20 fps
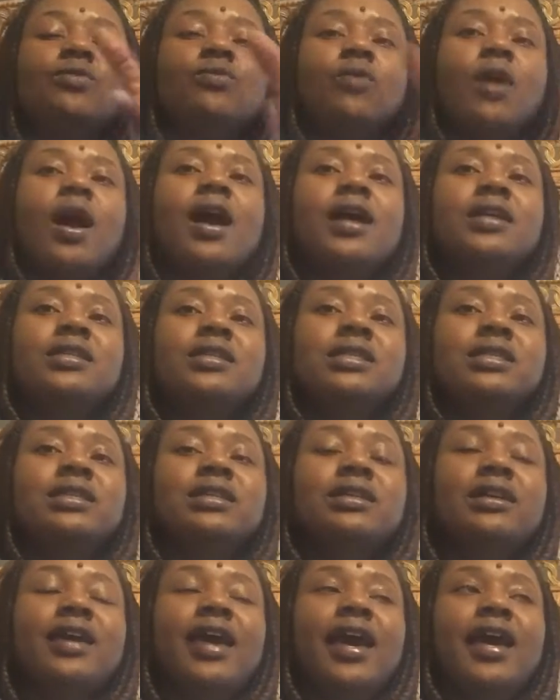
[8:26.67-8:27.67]
and rise to
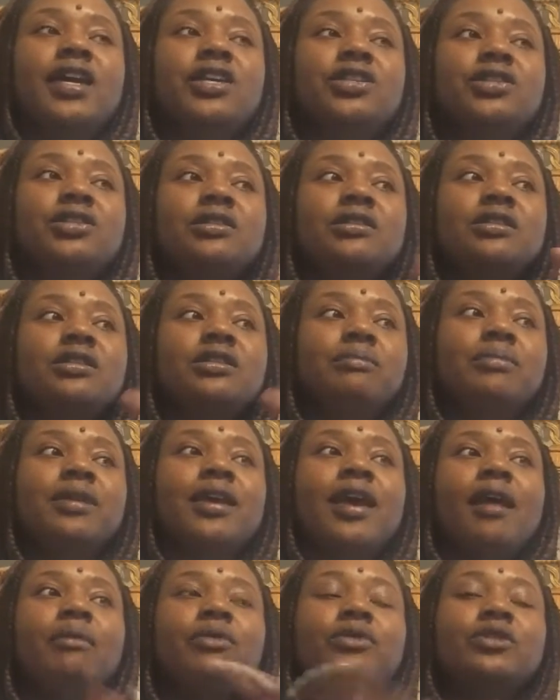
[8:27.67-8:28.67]
the occasion to be
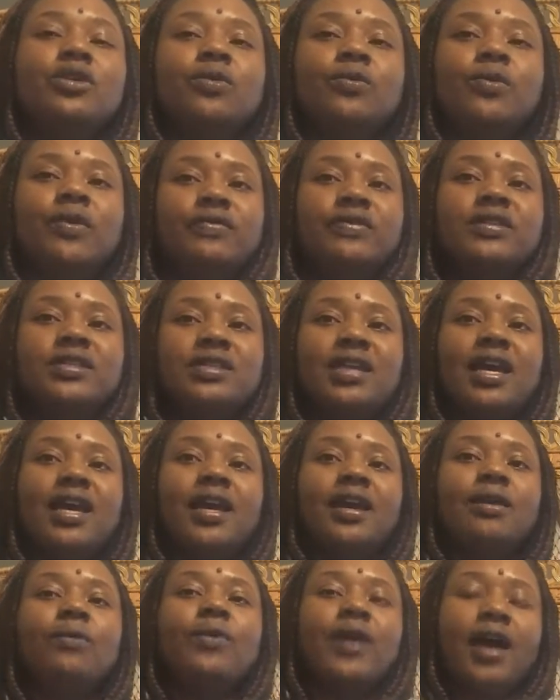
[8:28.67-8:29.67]
able to
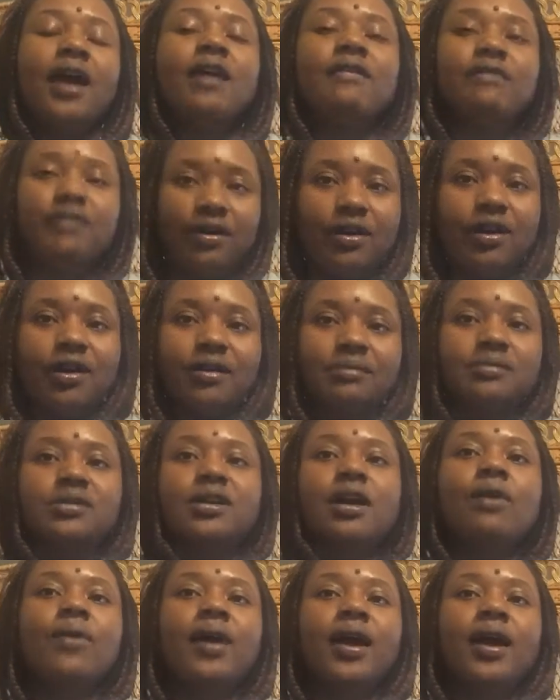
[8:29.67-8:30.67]
withstand whatever comes
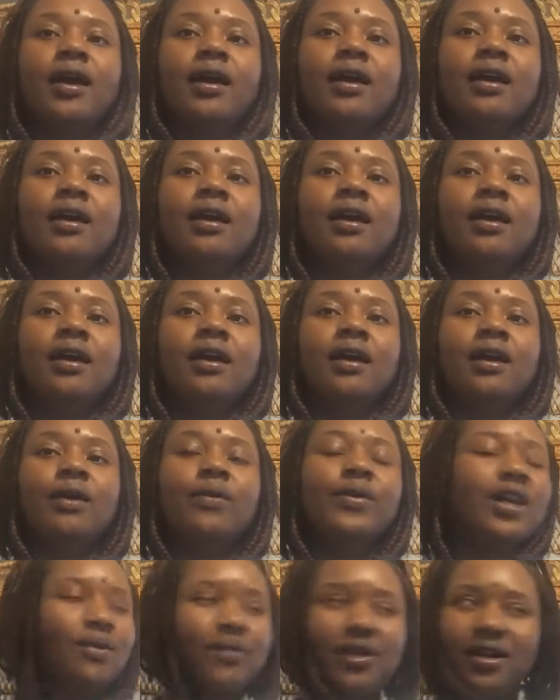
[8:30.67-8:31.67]
our way.
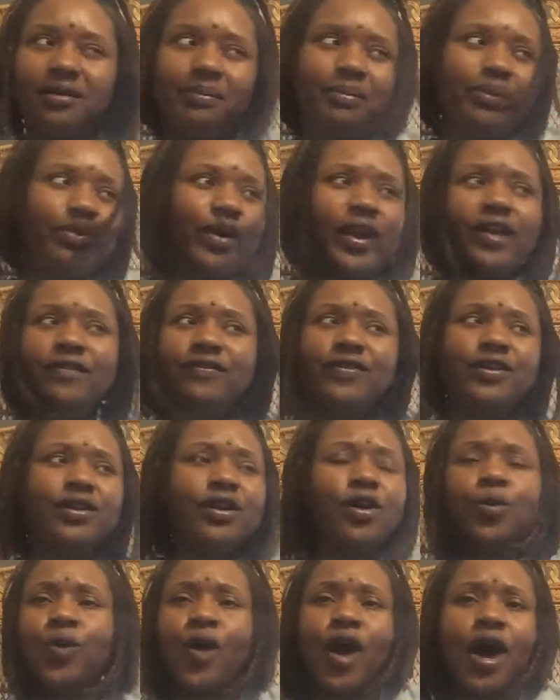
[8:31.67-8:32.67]
We don't want to pray for
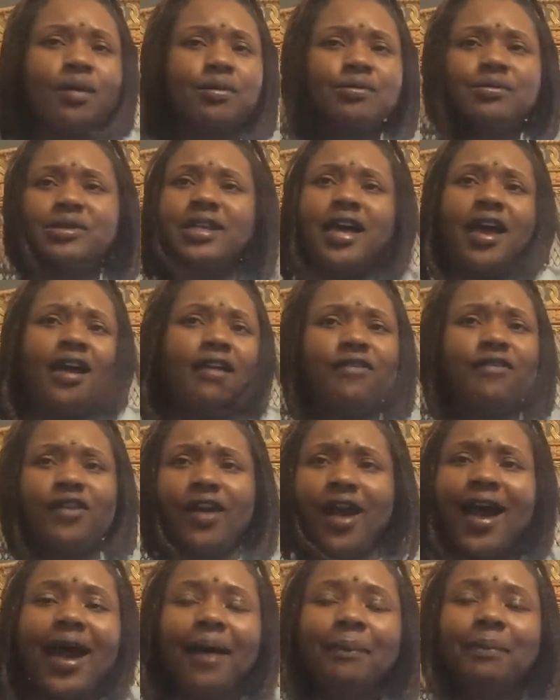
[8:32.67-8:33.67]
no problems to ever
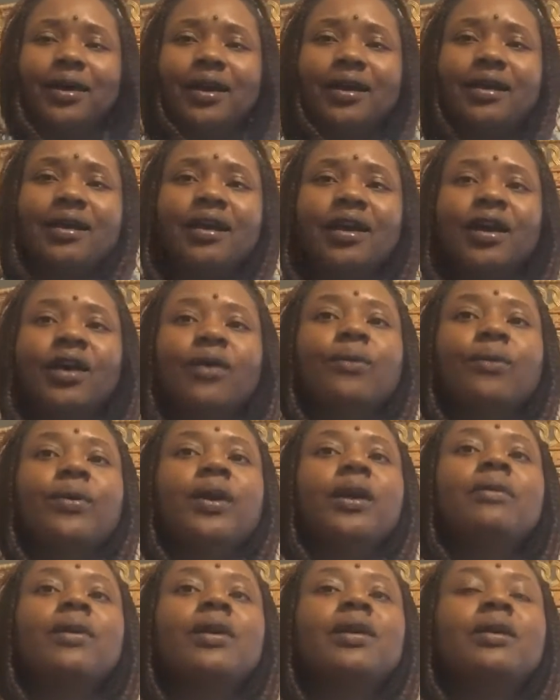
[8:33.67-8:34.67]
happen.
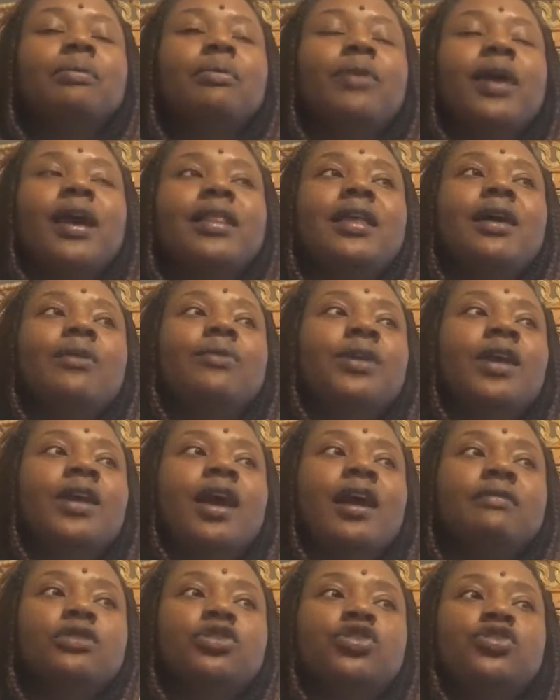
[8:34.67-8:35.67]
We want to pray that we
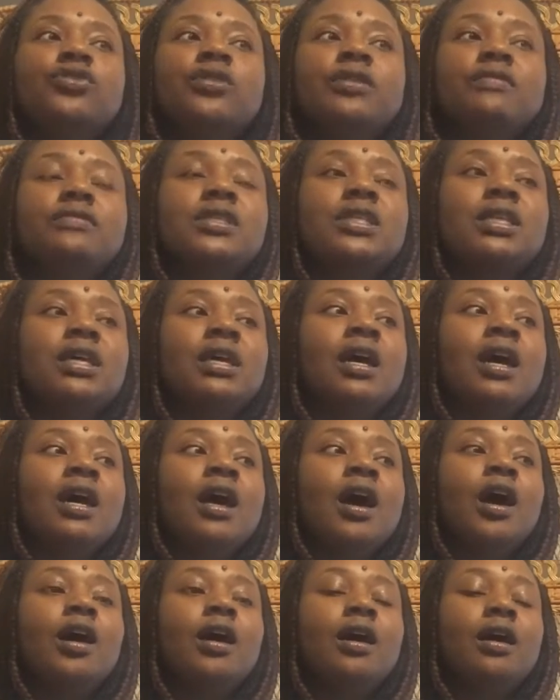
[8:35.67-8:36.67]
have the strength
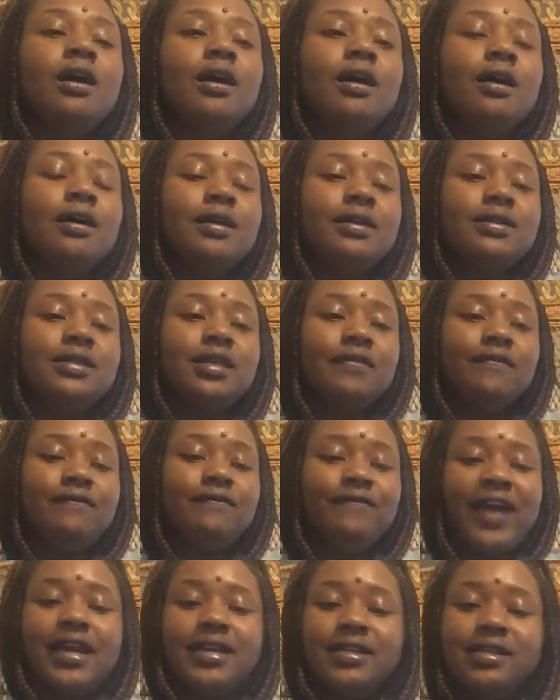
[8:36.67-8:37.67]
to
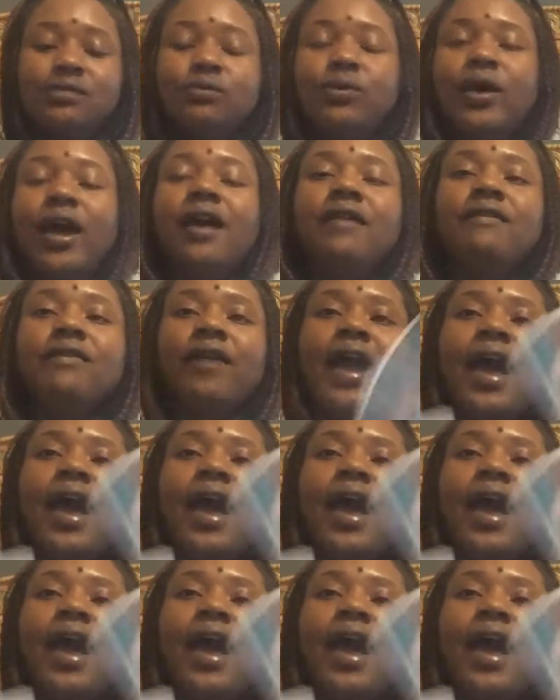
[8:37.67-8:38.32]
face whatever